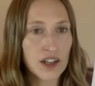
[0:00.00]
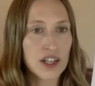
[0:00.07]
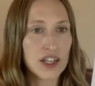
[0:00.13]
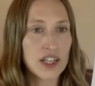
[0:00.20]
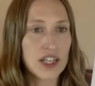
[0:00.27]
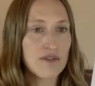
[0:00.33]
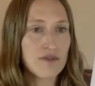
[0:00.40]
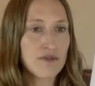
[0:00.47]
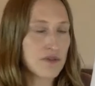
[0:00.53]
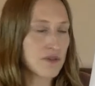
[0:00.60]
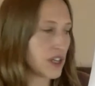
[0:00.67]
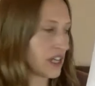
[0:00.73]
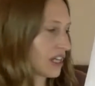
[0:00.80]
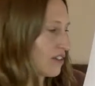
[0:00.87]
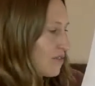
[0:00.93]
If
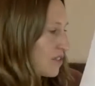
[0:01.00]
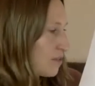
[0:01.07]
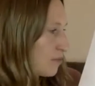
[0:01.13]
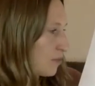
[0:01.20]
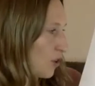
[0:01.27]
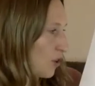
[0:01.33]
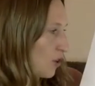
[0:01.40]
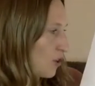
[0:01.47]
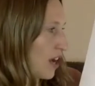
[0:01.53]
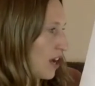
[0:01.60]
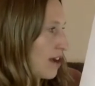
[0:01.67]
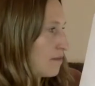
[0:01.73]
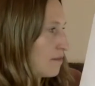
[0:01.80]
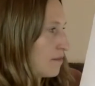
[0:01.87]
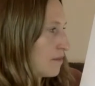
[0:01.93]
the
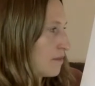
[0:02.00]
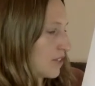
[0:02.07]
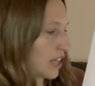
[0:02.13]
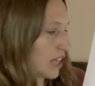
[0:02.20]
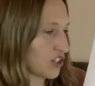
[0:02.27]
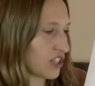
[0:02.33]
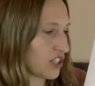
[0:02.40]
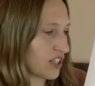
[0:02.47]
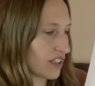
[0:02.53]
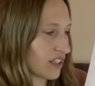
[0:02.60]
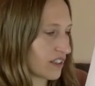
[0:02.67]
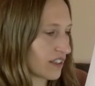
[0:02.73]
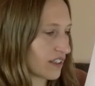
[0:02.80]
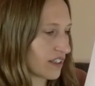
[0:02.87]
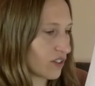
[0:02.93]
program that she's
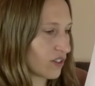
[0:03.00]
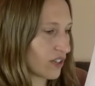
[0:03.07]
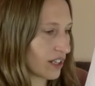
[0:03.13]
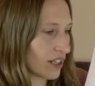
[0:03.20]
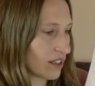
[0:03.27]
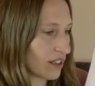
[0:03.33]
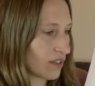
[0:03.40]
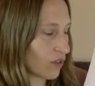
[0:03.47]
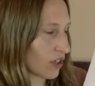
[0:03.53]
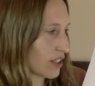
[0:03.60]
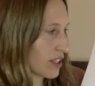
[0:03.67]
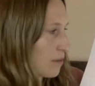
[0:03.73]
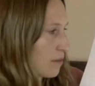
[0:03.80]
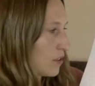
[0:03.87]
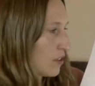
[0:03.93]
considering, for
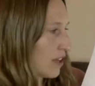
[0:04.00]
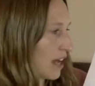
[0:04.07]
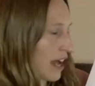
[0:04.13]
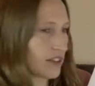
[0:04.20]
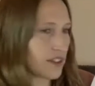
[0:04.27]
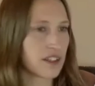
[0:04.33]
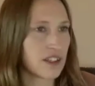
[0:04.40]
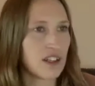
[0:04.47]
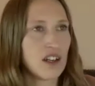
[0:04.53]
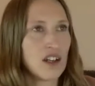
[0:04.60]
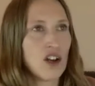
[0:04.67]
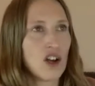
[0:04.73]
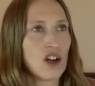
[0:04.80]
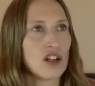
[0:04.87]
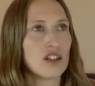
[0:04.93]
example, has
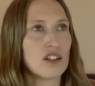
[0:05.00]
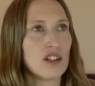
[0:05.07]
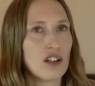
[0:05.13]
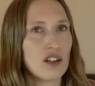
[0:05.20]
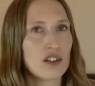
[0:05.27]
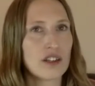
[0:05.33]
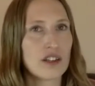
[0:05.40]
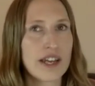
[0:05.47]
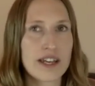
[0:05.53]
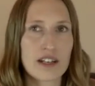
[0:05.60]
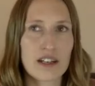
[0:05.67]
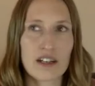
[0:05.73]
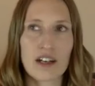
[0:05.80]
like